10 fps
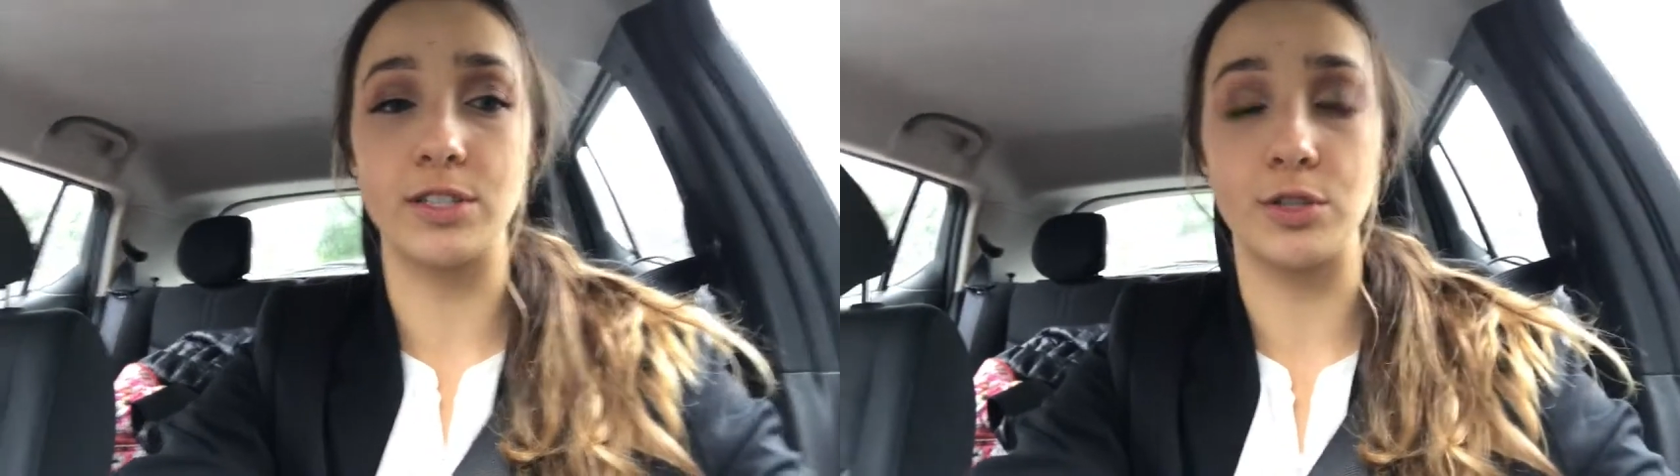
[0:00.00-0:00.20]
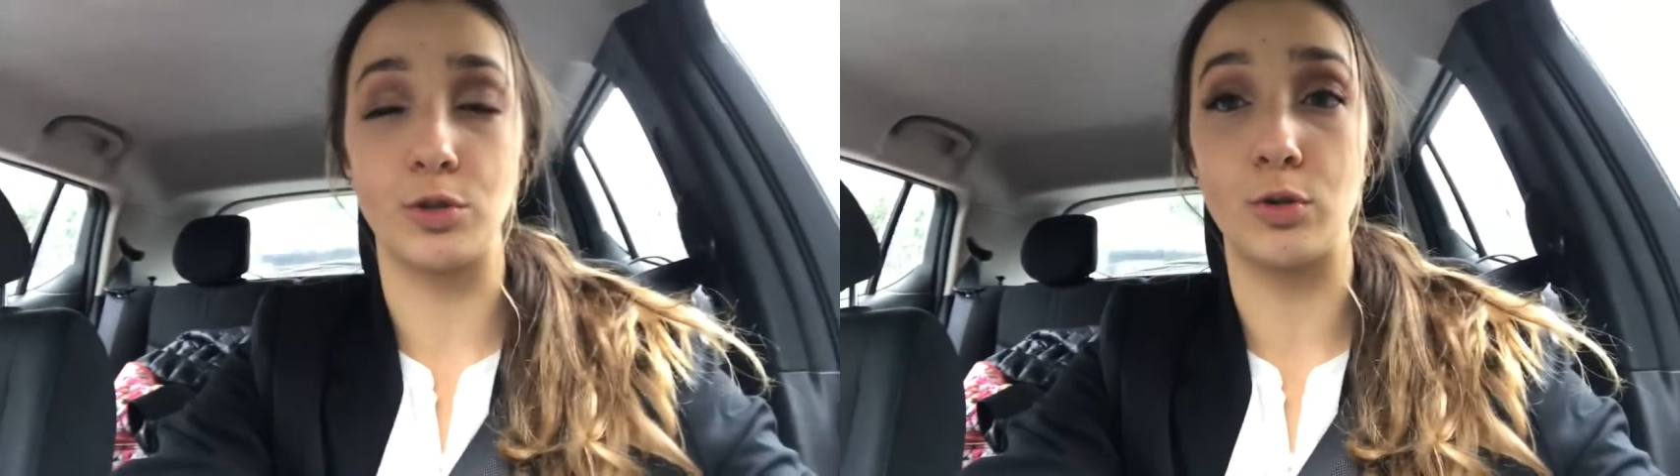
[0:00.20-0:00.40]

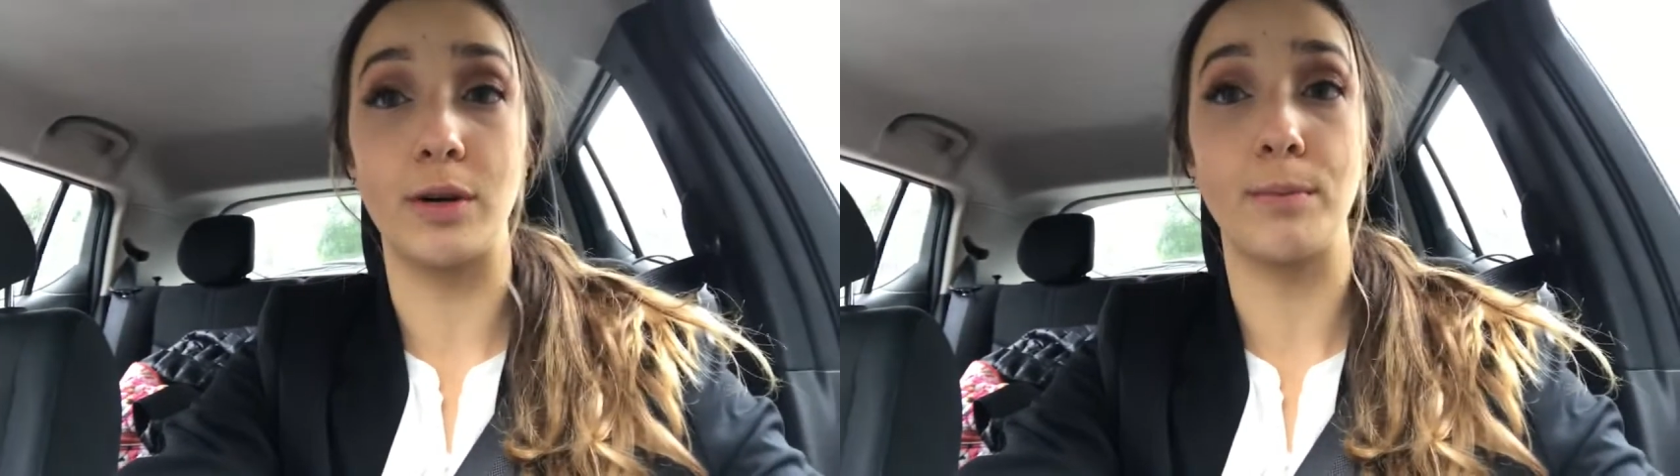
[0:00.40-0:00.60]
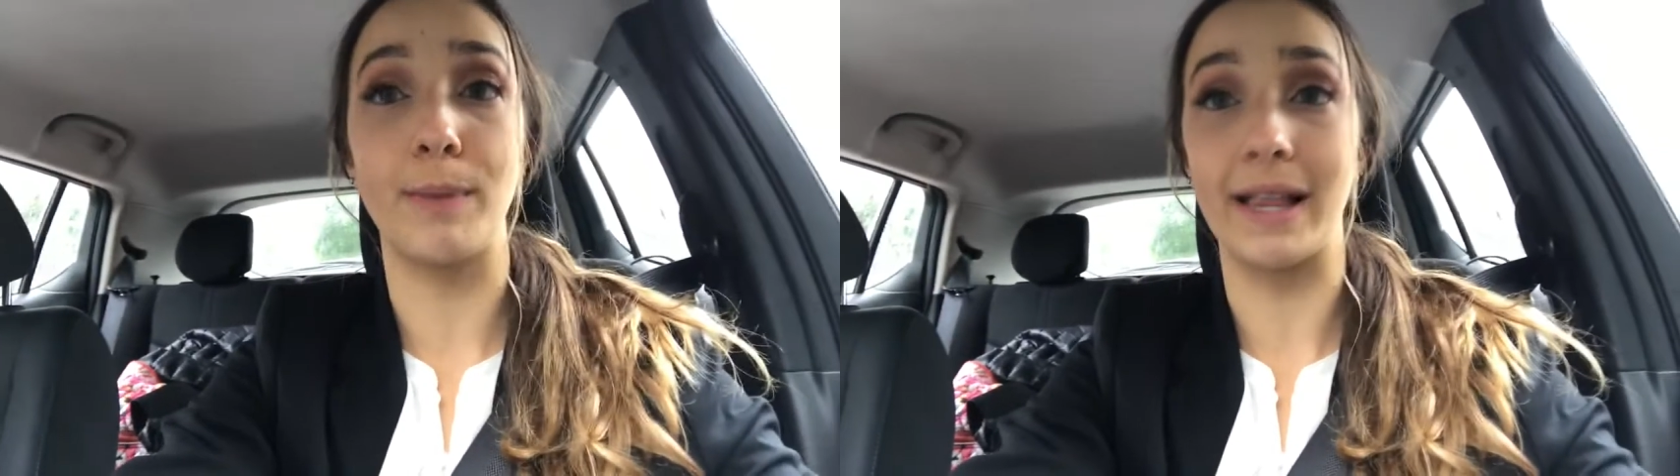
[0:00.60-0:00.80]
to
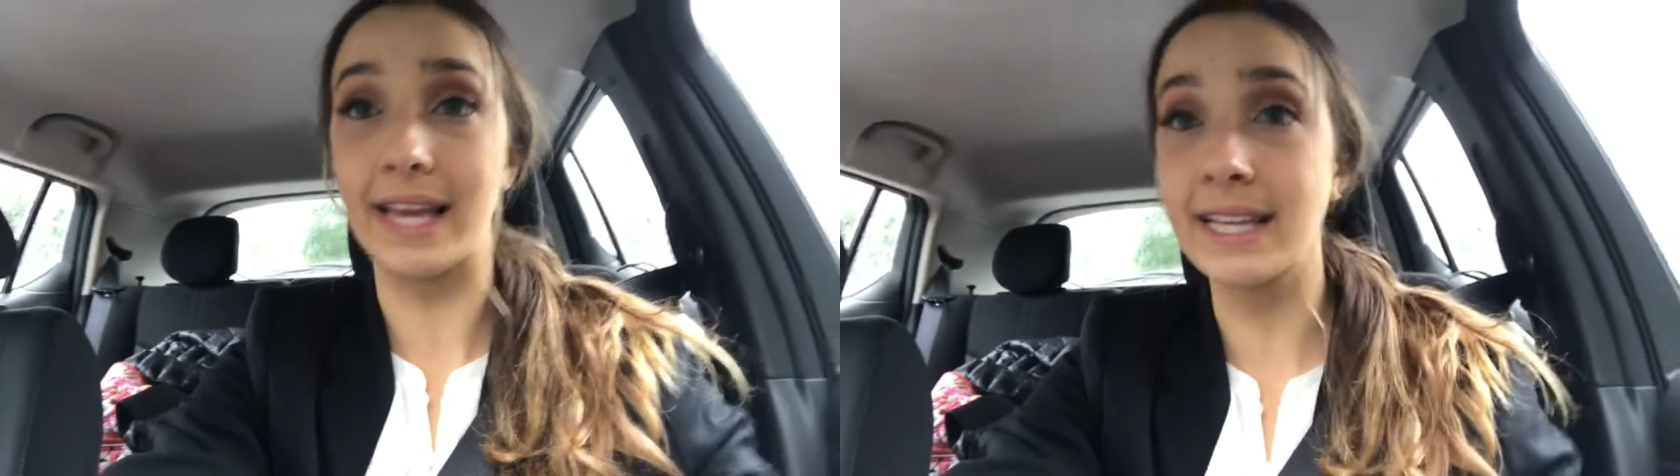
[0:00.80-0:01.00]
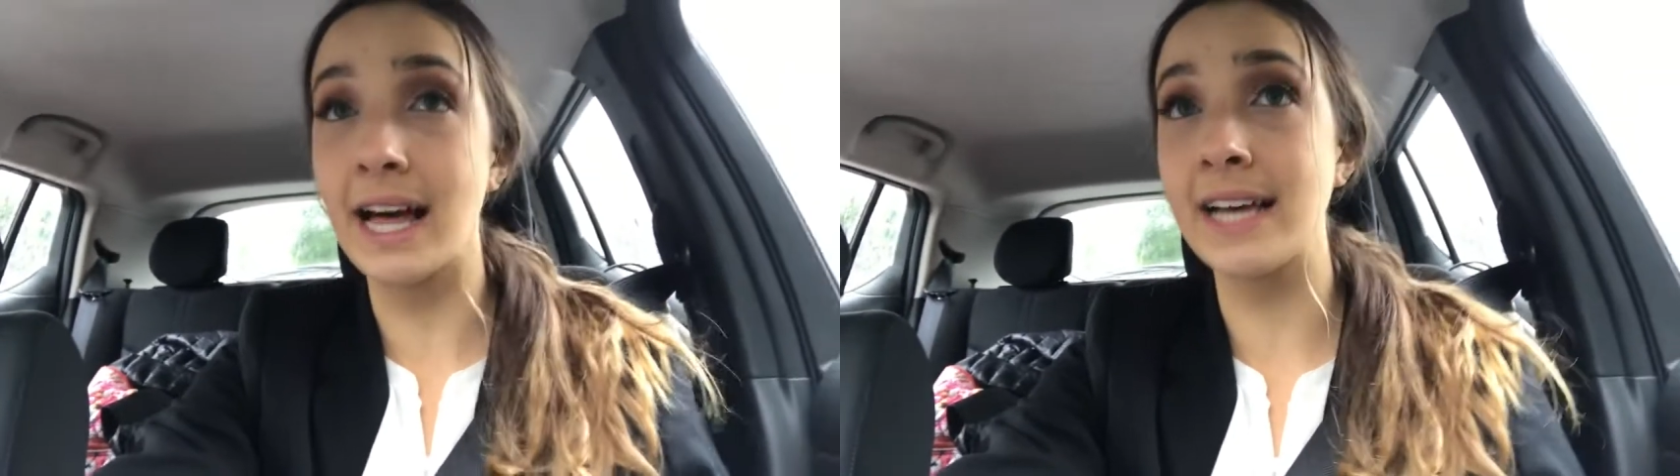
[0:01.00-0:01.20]

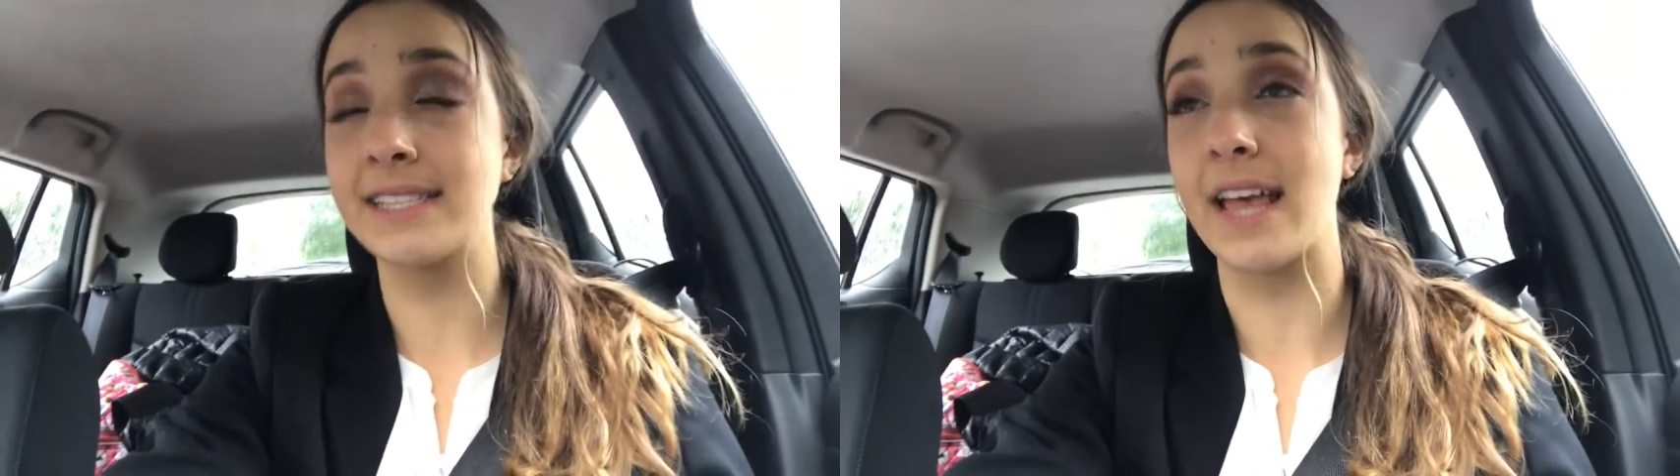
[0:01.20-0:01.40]
ballet class,